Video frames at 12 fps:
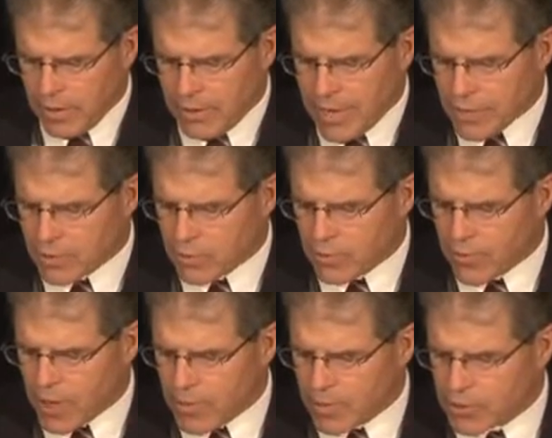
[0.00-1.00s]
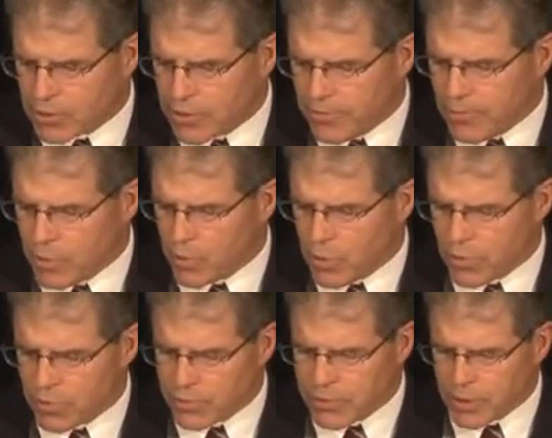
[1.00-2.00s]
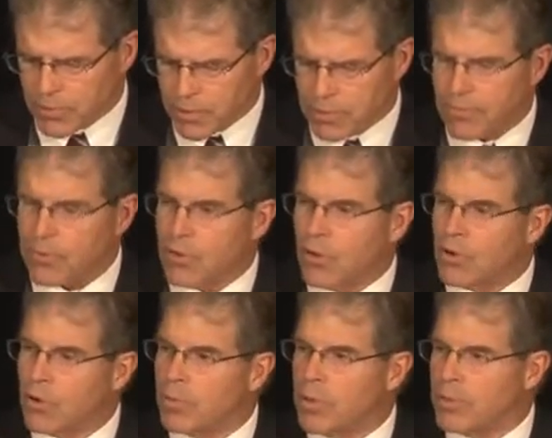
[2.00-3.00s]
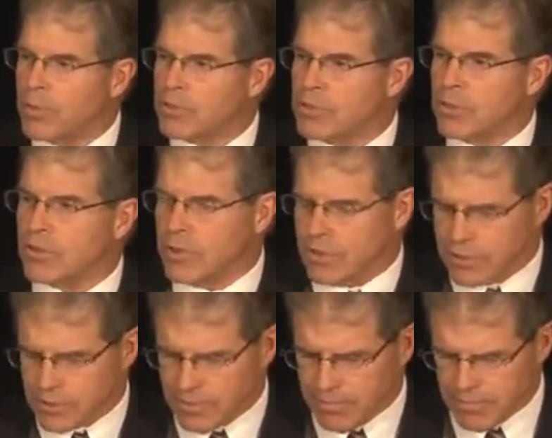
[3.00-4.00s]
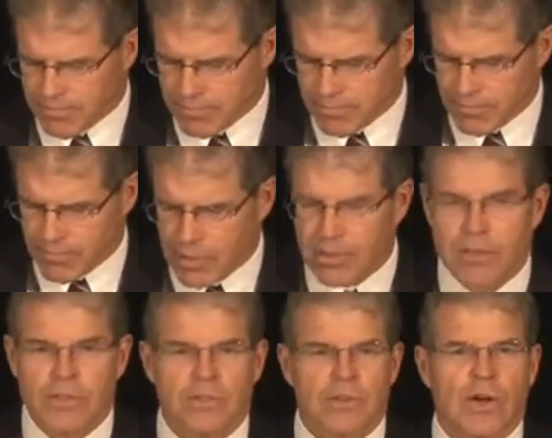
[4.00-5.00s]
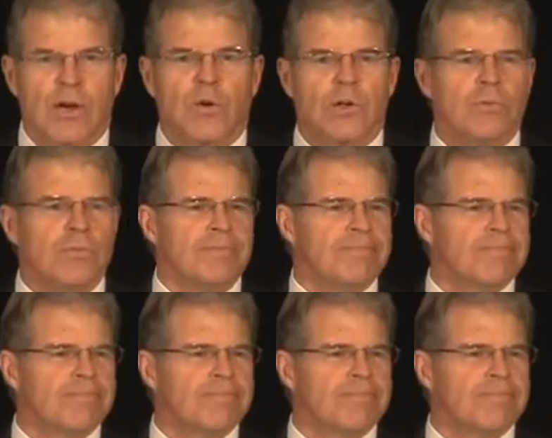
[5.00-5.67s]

National Environmental Achievement Award recipient for local public service. So Howard?